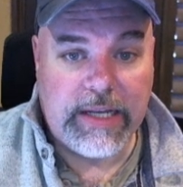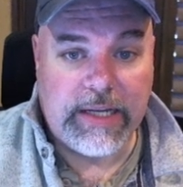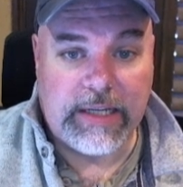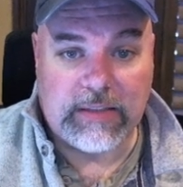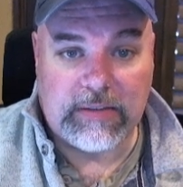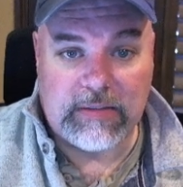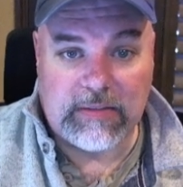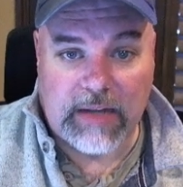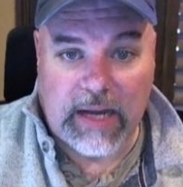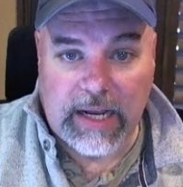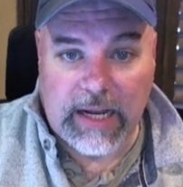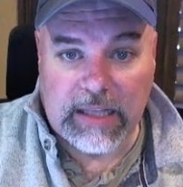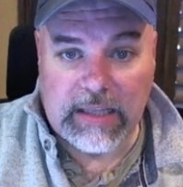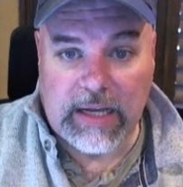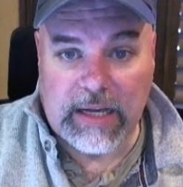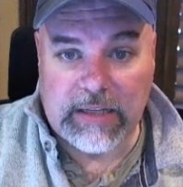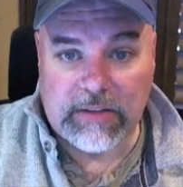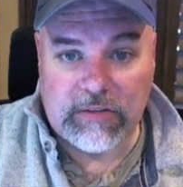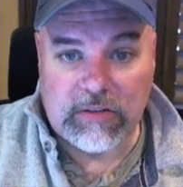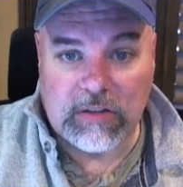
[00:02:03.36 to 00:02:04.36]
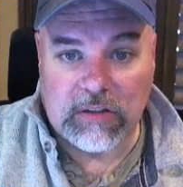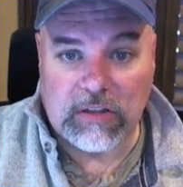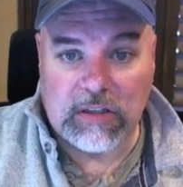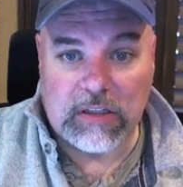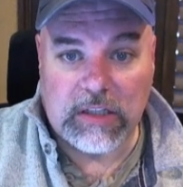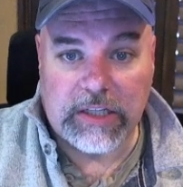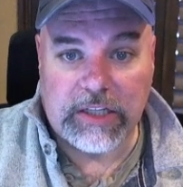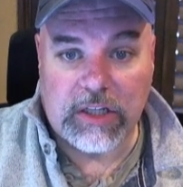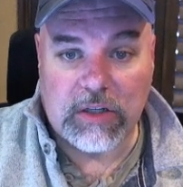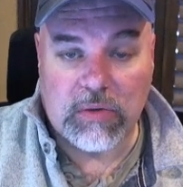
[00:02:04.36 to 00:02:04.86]
It's stylized to
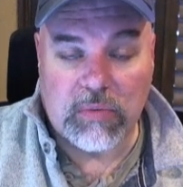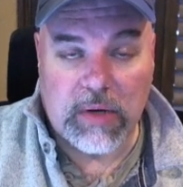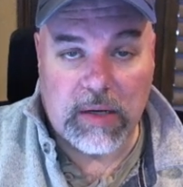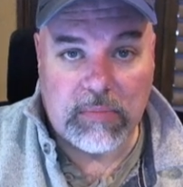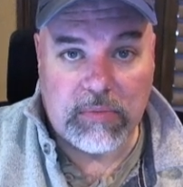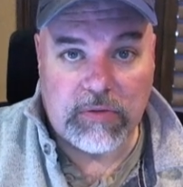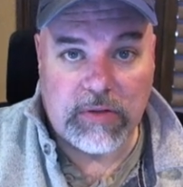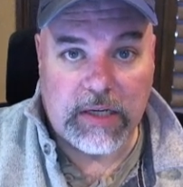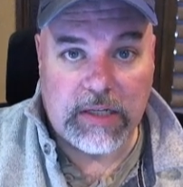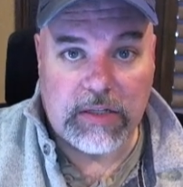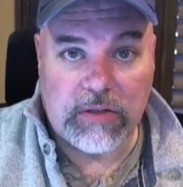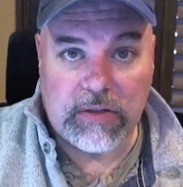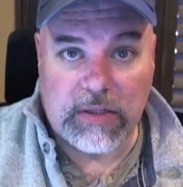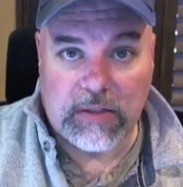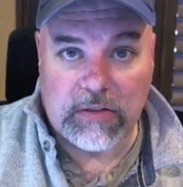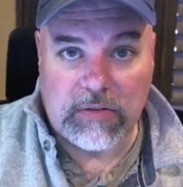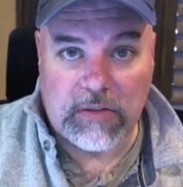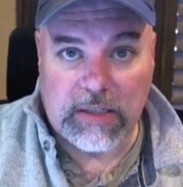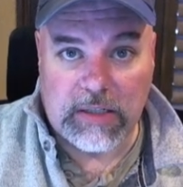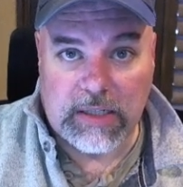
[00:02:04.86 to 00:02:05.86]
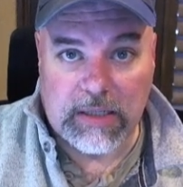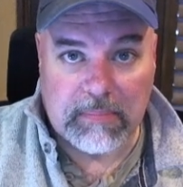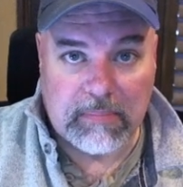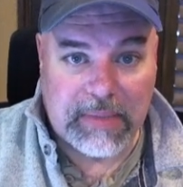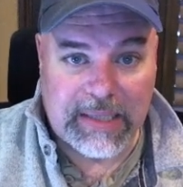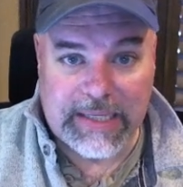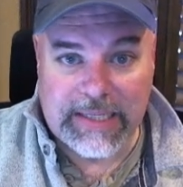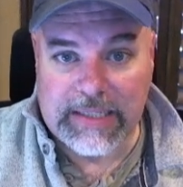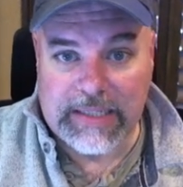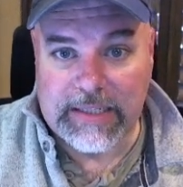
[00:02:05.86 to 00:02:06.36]
look like your website. You can see it can
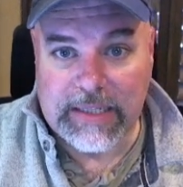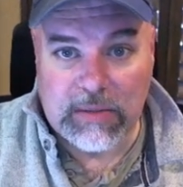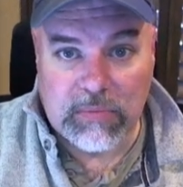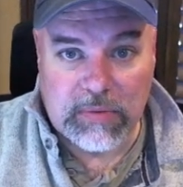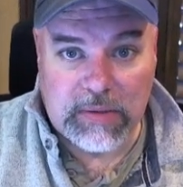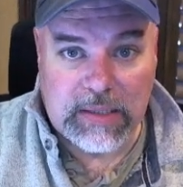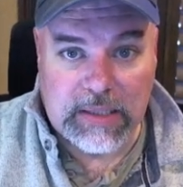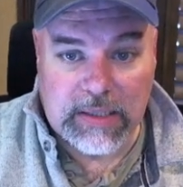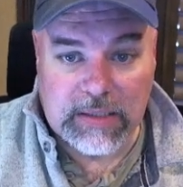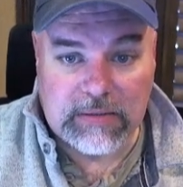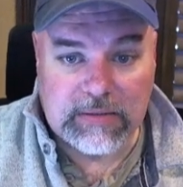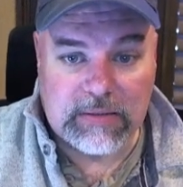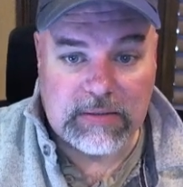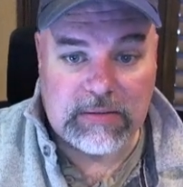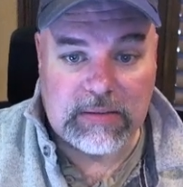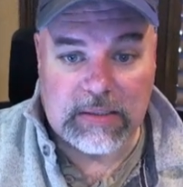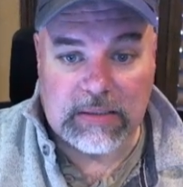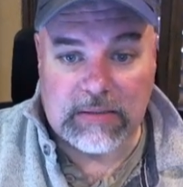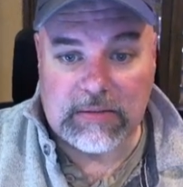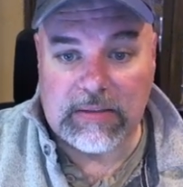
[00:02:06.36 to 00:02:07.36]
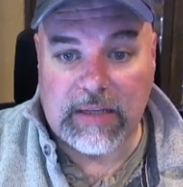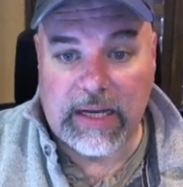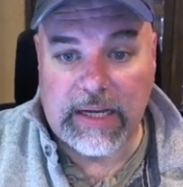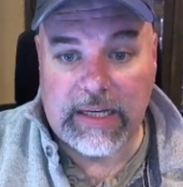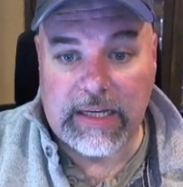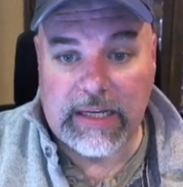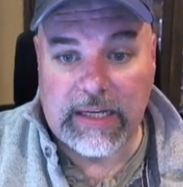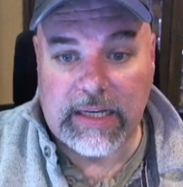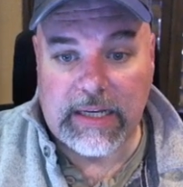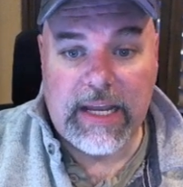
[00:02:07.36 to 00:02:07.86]
blend in with the existing
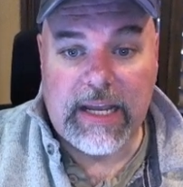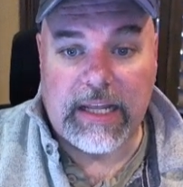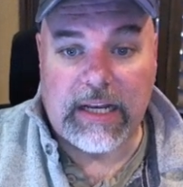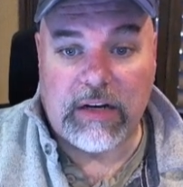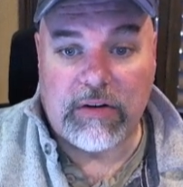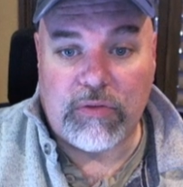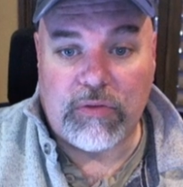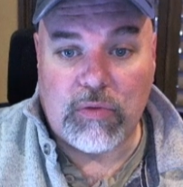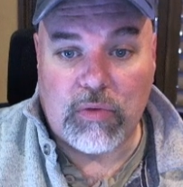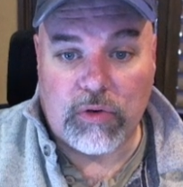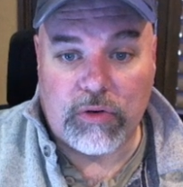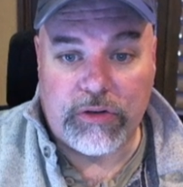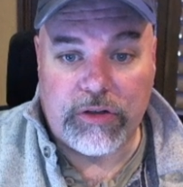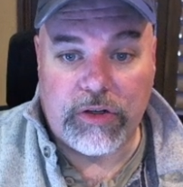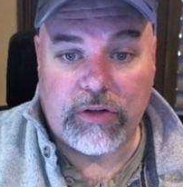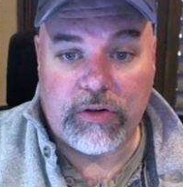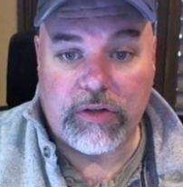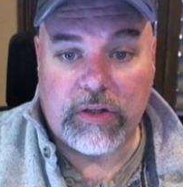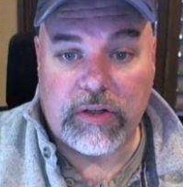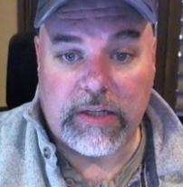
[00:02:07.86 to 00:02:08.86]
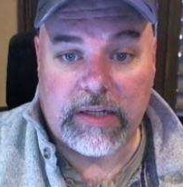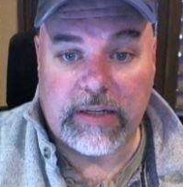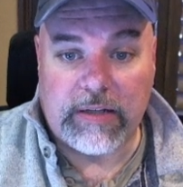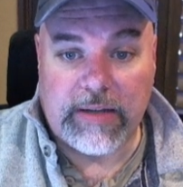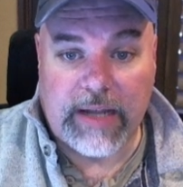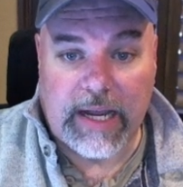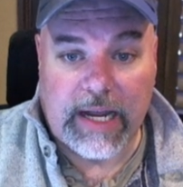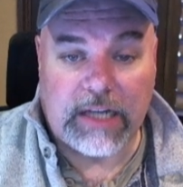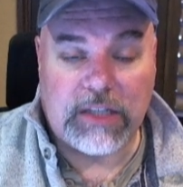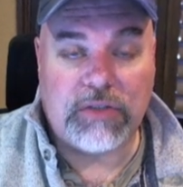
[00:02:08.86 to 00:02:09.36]
site, and then of course here you can
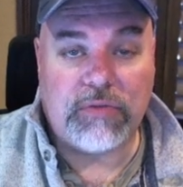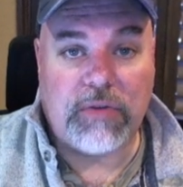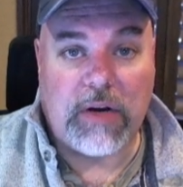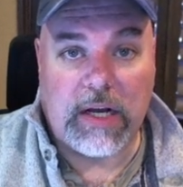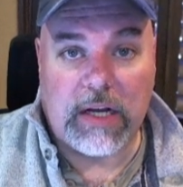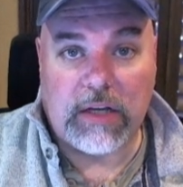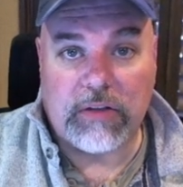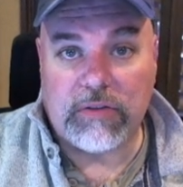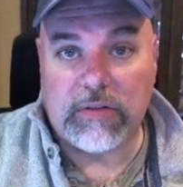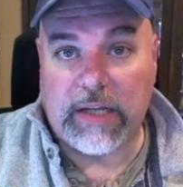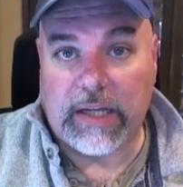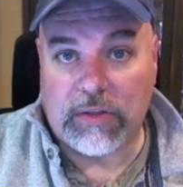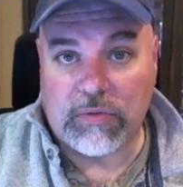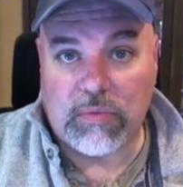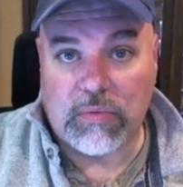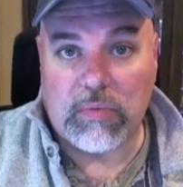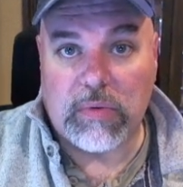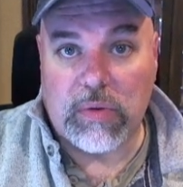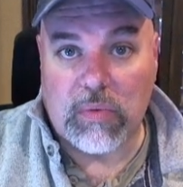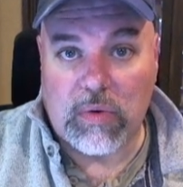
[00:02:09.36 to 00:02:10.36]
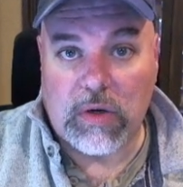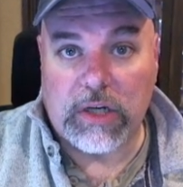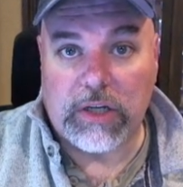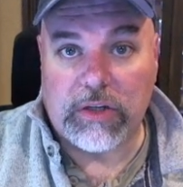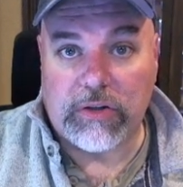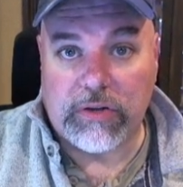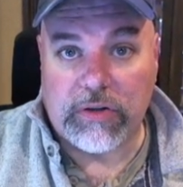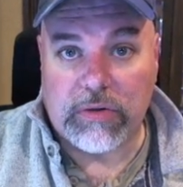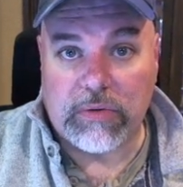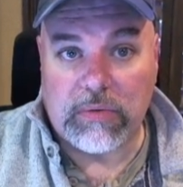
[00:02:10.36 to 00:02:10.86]
attach files, and that's what we
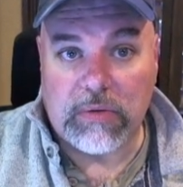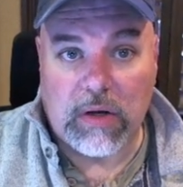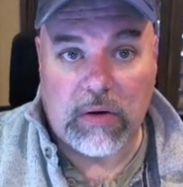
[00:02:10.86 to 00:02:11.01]
want to do.